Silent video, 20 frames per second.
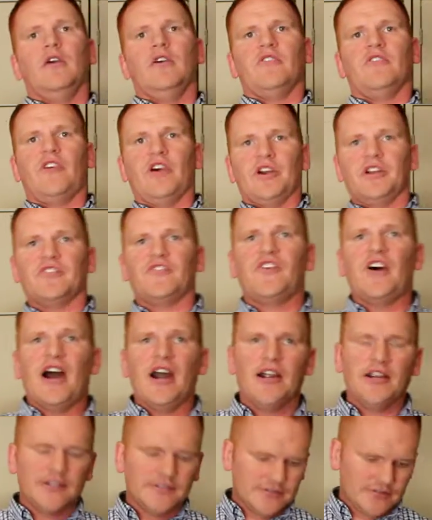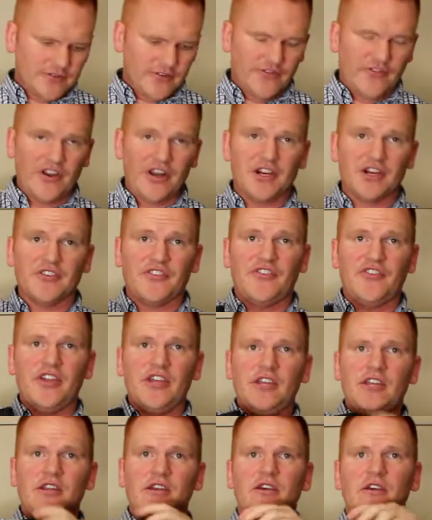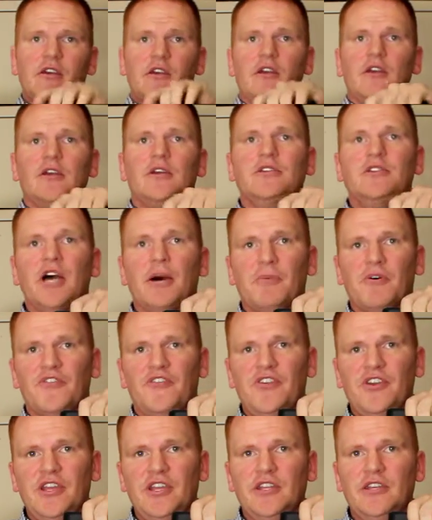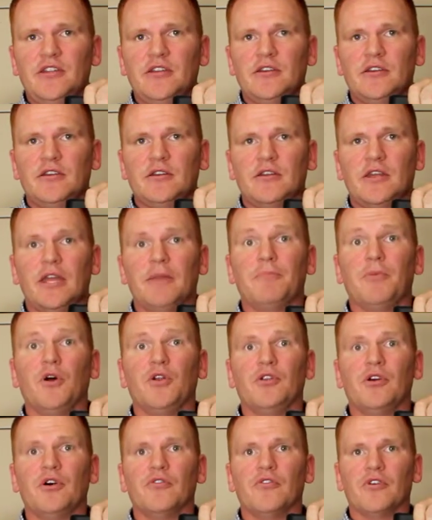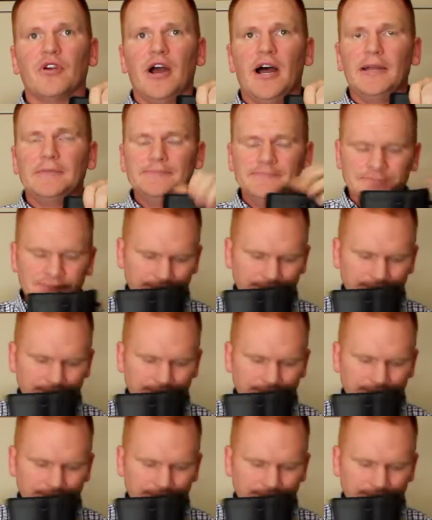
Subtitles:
failure to fire, failure to feed, double feed, and bolt override.